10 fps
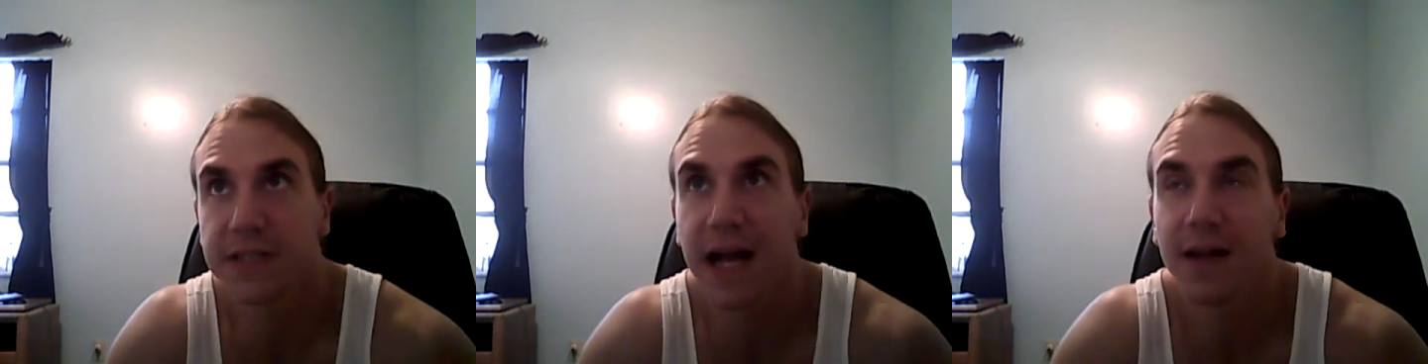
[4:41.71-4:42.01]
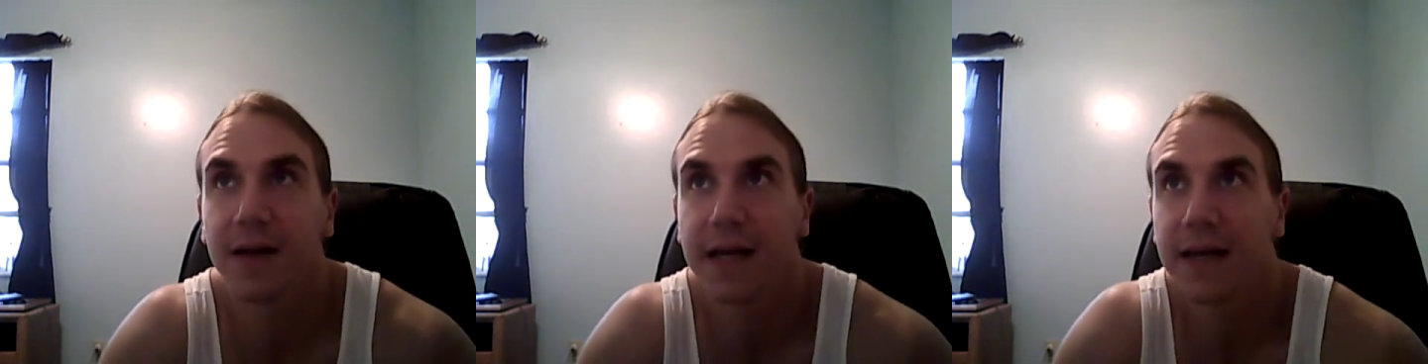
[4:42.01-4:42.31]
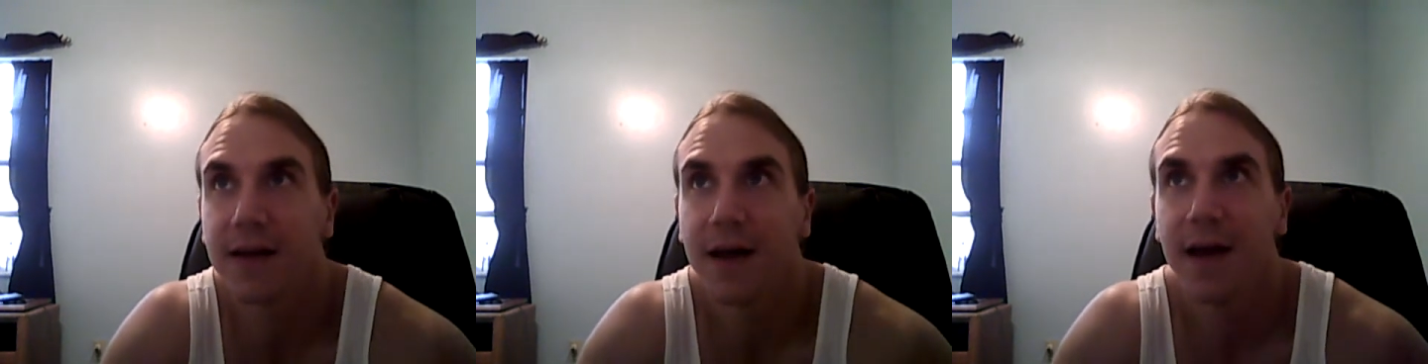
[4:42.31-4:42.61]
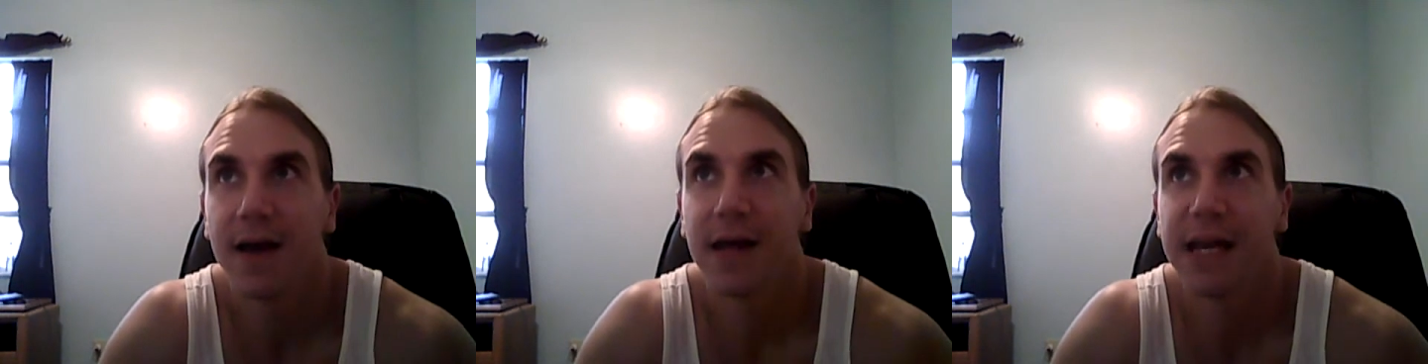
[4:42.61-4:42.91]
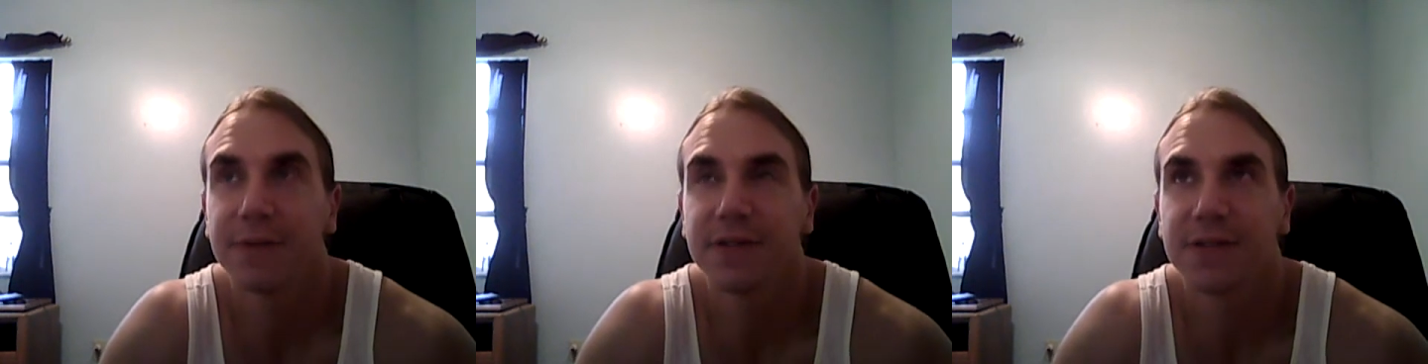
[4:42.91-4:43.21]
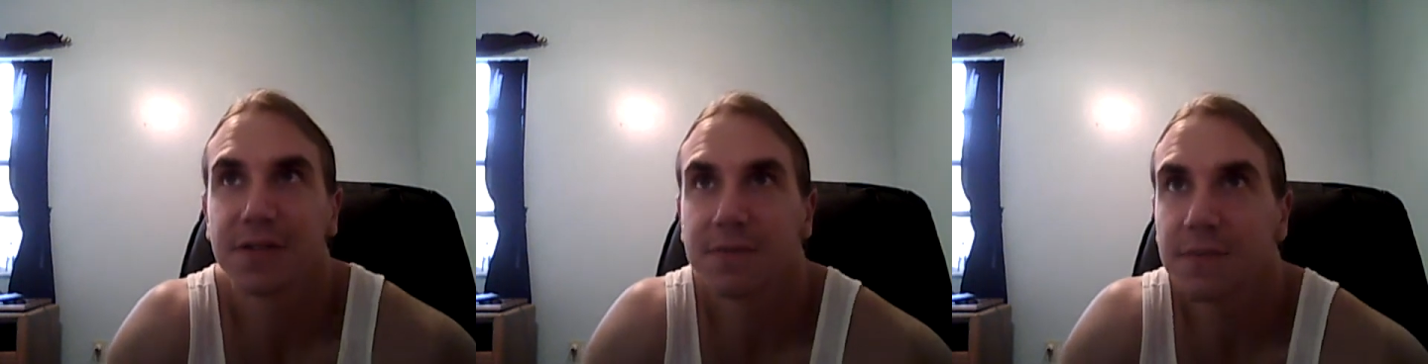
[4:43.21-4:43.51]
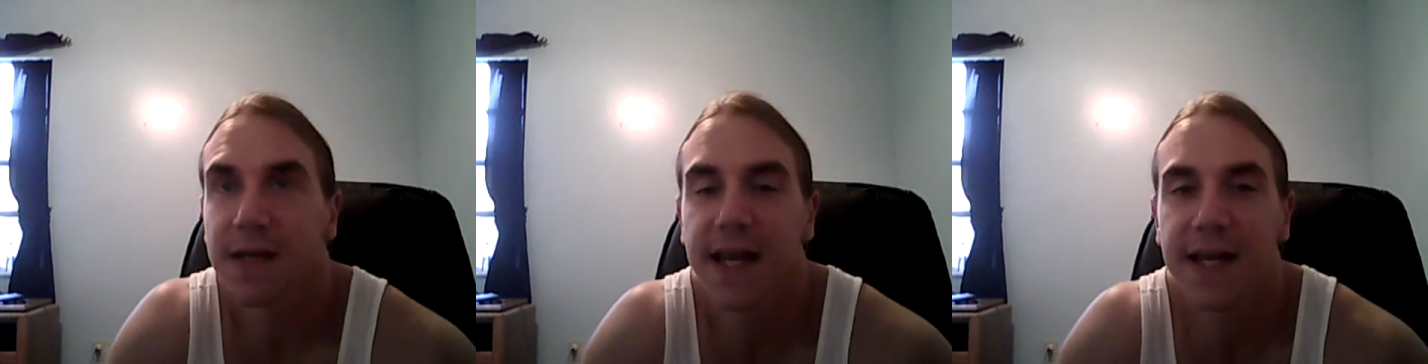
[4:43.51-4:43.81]
tell he was
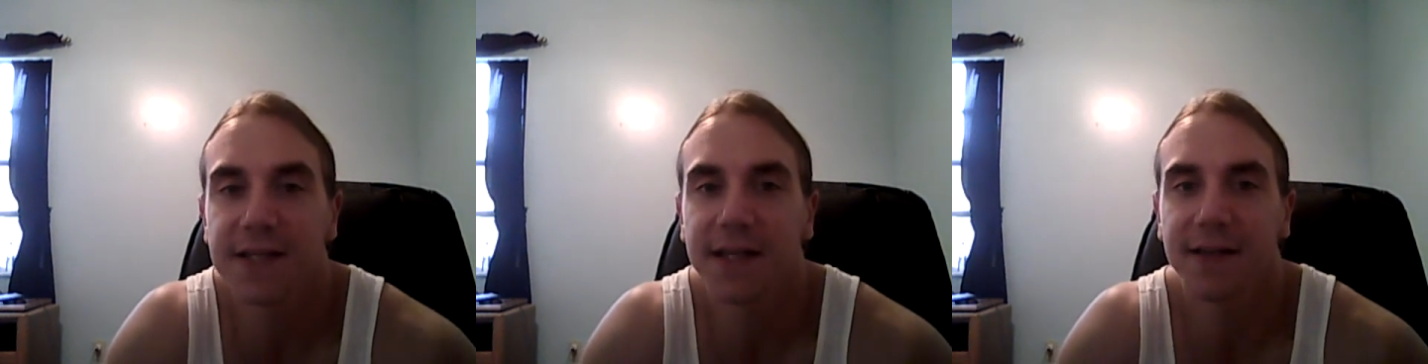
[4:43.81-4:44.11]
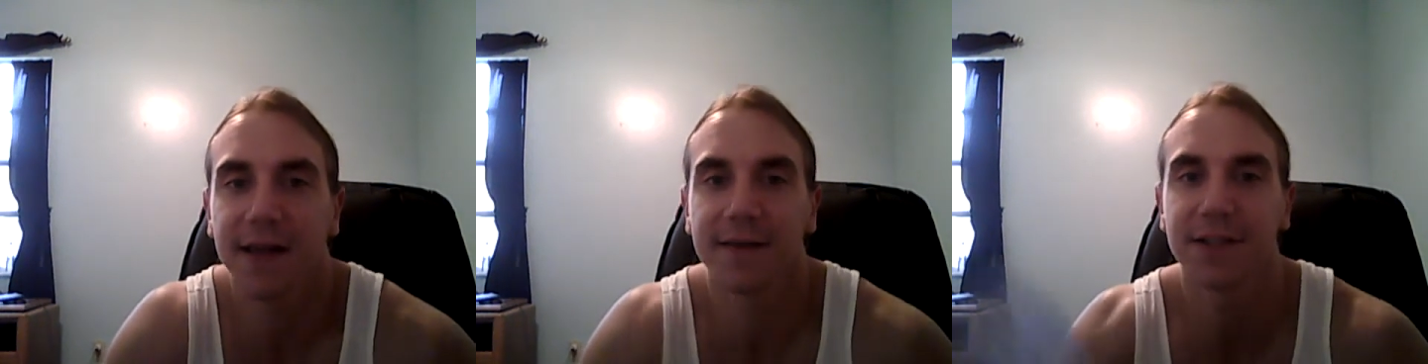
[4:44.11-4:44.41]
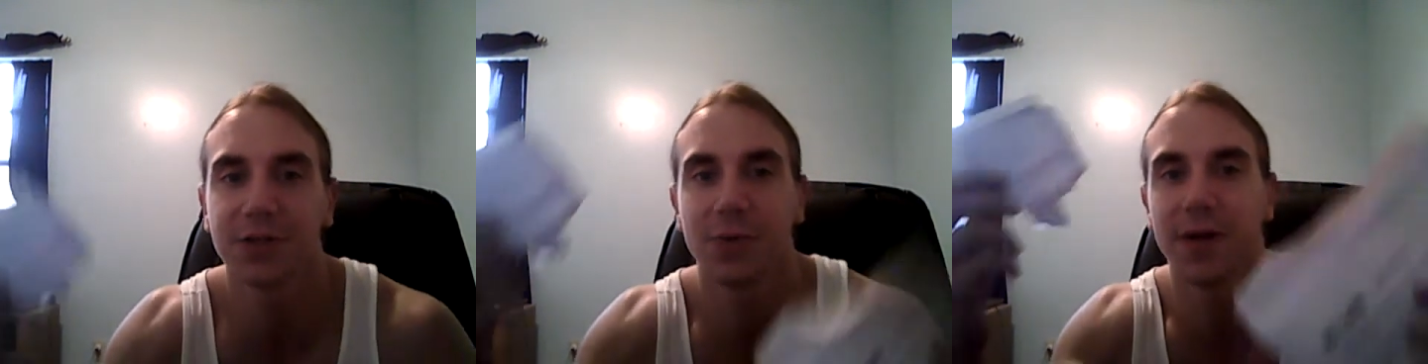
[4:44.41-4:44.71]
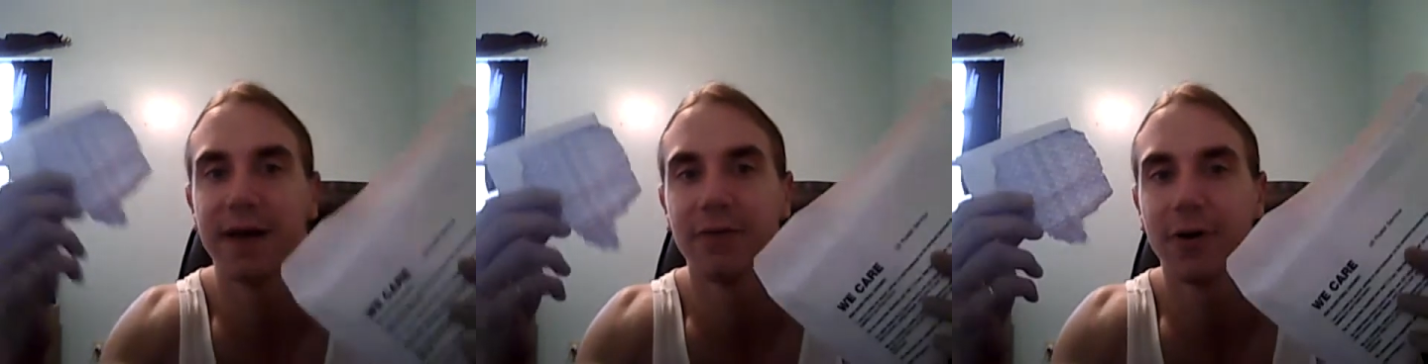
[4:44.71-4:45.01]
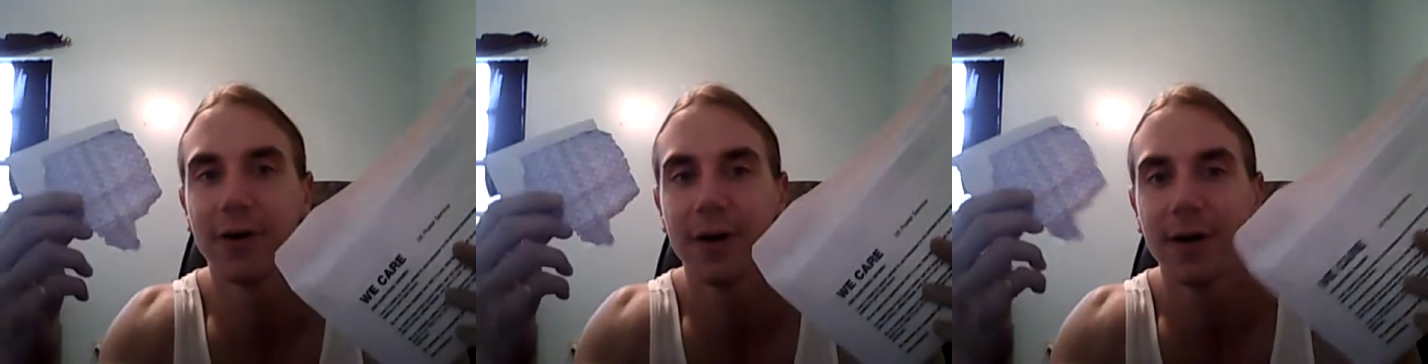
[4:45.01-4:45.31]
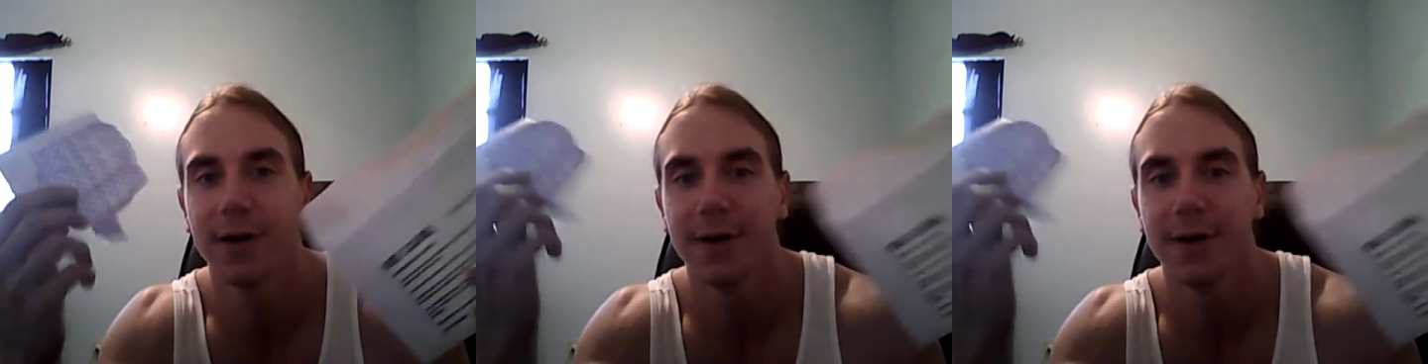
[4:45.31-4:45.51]
hinting that this would never